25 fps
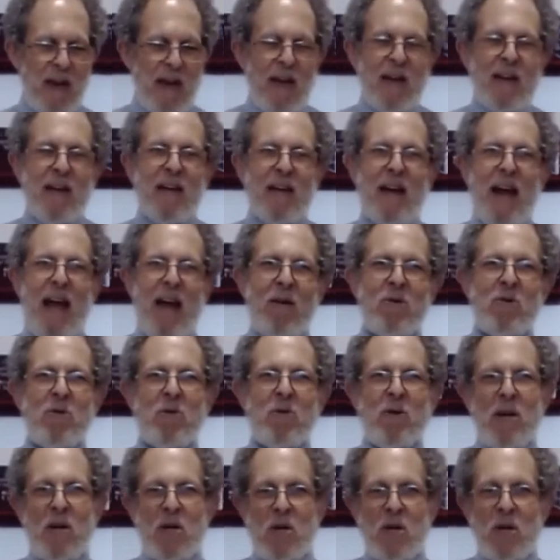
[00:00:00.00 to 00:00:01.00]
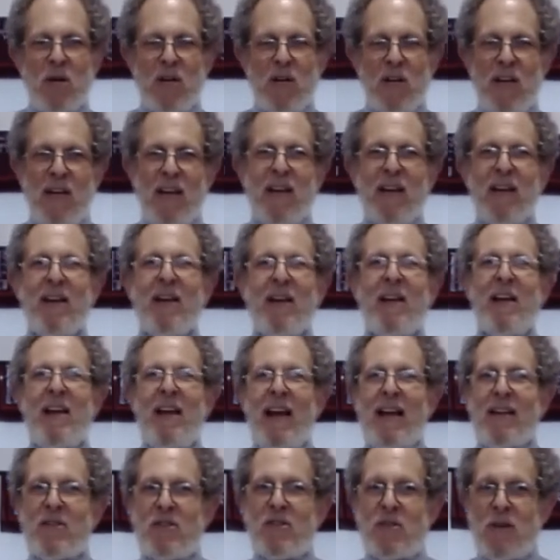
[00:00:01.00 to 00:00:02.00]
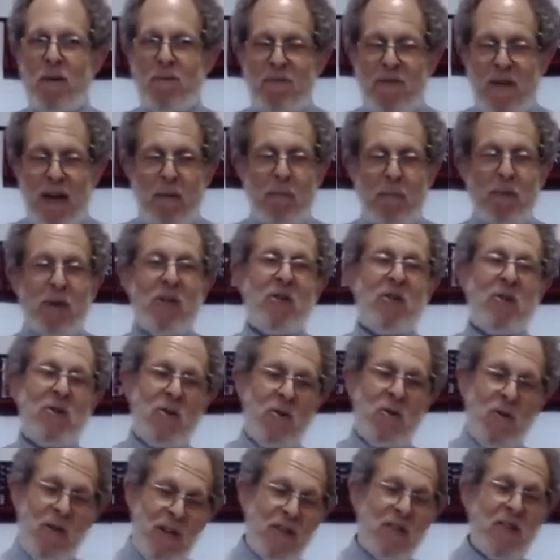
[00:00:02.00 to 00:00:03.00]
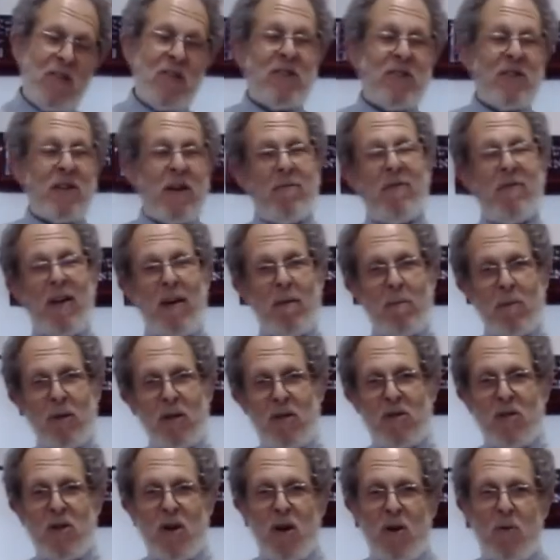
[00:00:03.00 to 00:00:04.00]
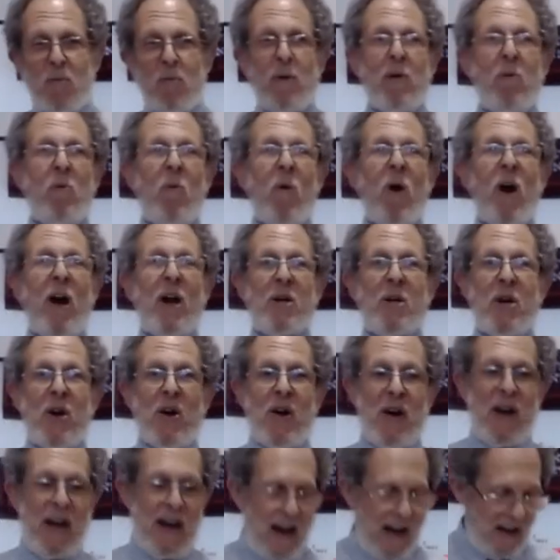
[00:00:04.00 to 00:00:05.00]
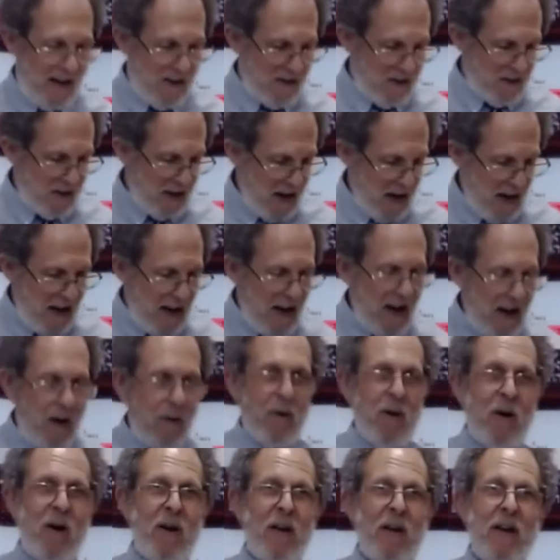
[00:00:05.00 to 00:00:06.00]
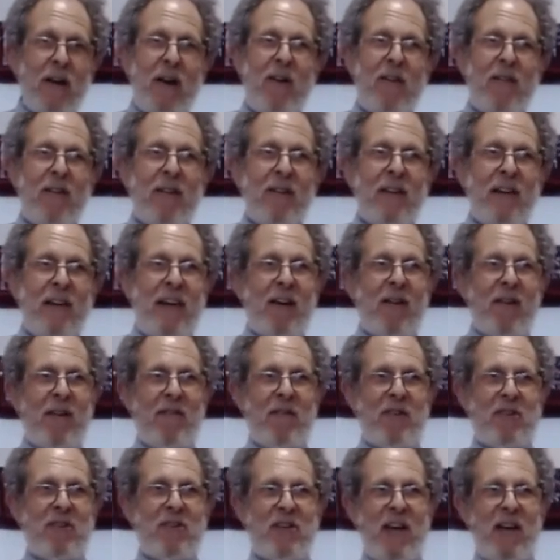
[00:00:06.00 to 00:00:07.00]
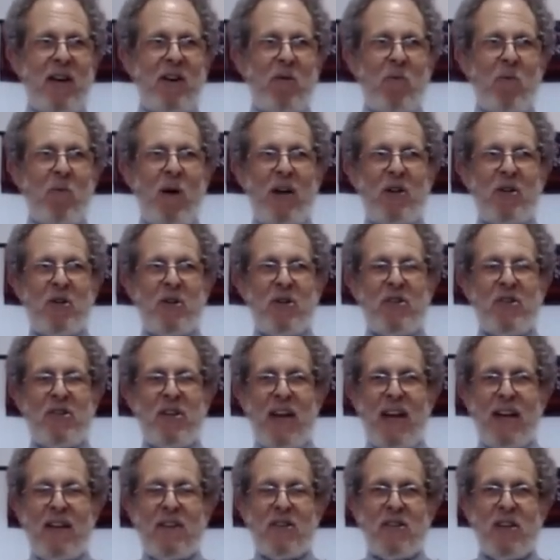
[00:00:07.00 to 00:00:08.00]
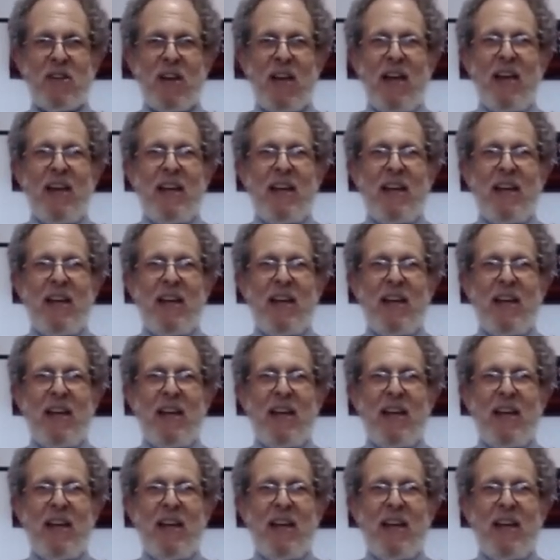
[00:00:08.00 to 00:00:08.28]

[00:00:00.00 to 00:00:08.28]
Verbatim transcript: Now, traditionally, and some families do this and some families don't, we wash our hands. Now, earlier, the leader of the Seder washed his hands.